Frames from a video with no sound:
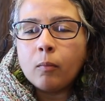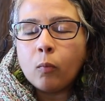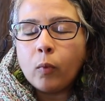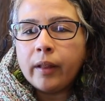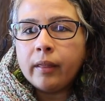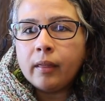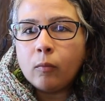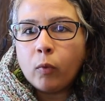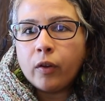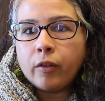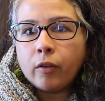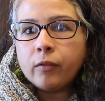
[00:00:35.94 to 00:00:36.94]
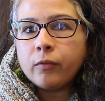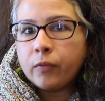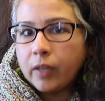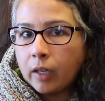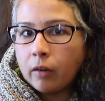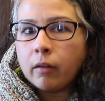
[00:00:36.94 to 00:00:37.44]
where they're in
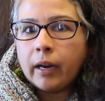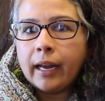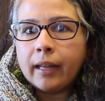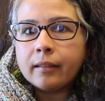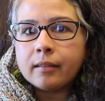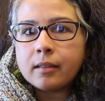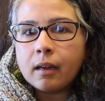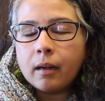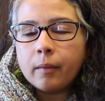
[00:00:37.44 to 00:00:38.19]
fear, and